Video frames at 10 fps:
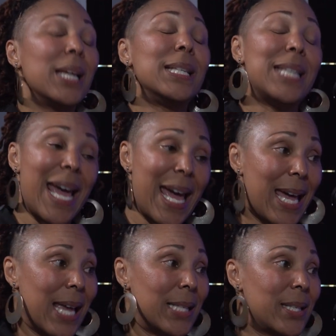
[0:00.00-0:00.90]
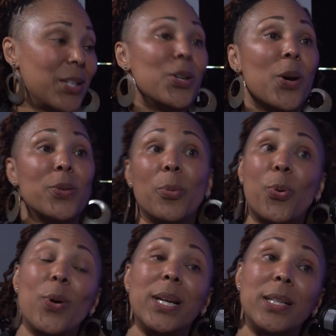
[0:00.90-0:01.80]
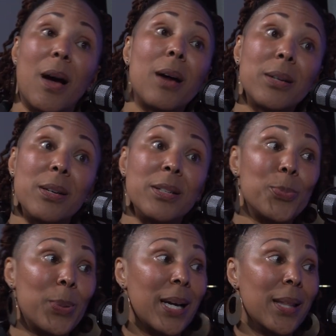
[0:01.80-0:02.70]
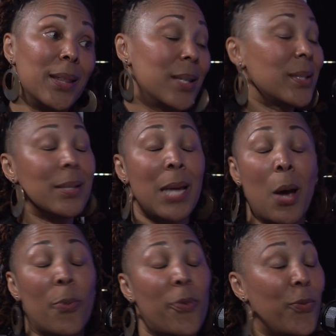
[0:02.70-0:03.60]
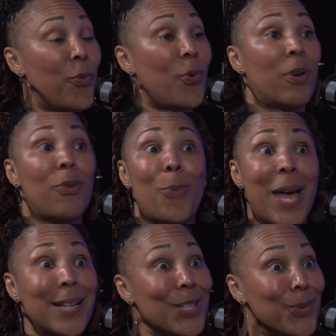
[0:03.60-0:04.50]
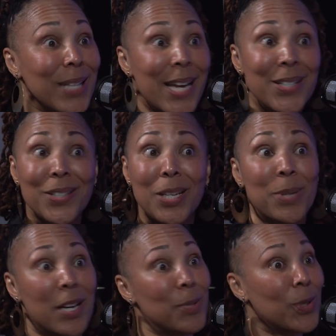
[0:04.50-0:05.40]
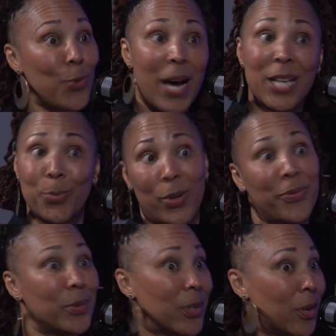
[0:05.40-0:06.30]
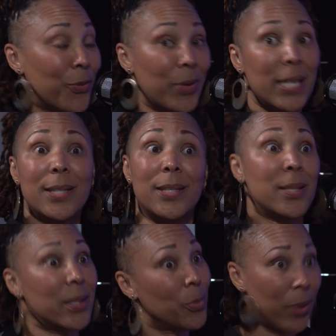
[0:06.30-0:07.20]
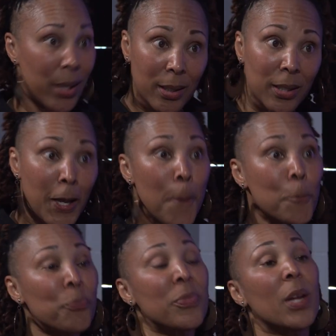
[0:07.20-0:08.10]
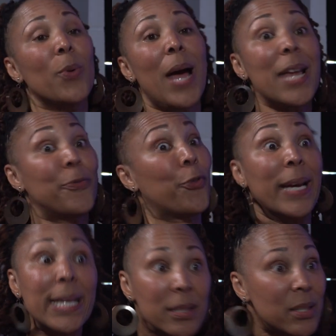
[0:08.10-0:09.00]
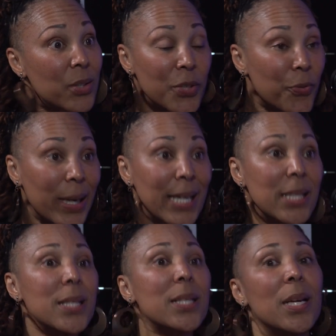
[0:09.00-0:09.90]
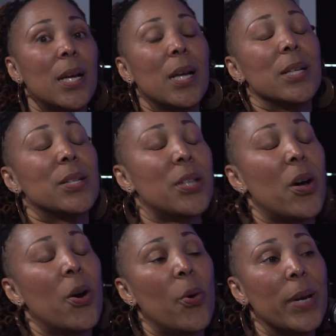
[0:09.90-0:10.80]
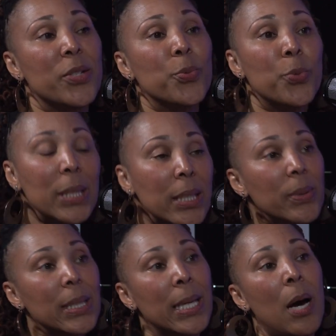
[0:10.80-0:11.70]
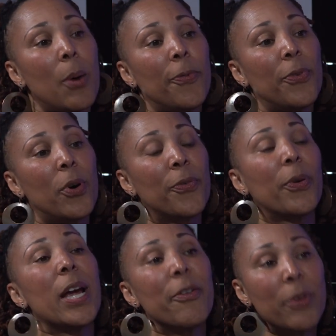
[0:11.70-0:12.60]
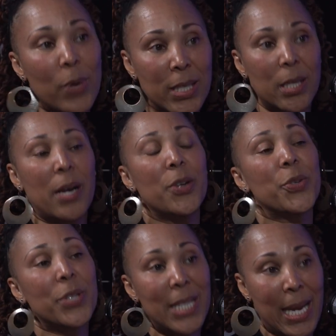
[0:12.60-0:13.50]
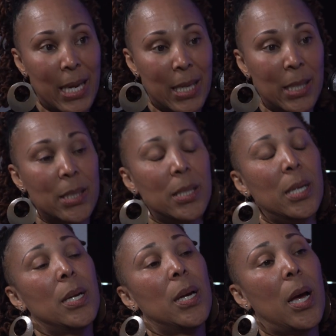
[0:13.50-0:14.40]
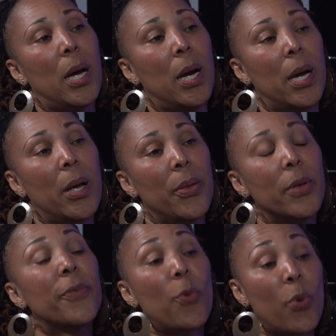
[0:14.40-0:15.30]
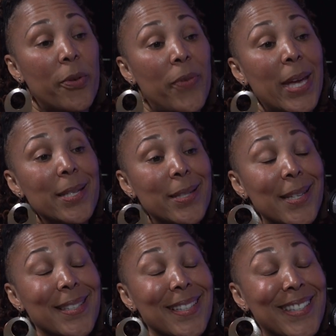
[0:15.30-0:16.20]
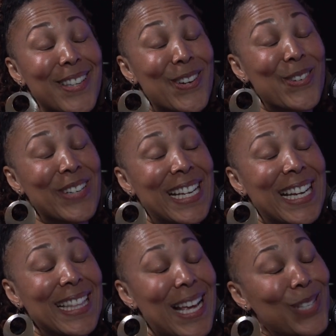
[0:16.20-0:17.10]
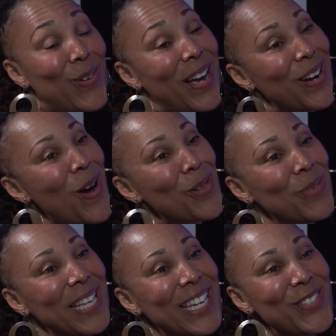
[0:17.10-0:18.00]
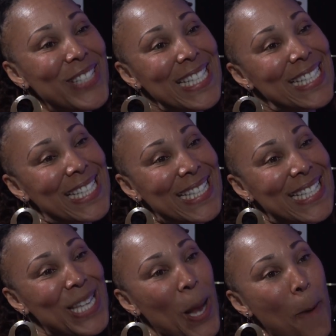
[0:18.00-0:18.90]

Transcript: dads, supporting daughters, but this is helpful for romantic relationships, husbands, wives, boyfriends, girlfriends, sister, brother, right? Friends, just friends. So it's really, really helpful for everyone to understand the 4 phases. And so that's why I call them the inner seasons.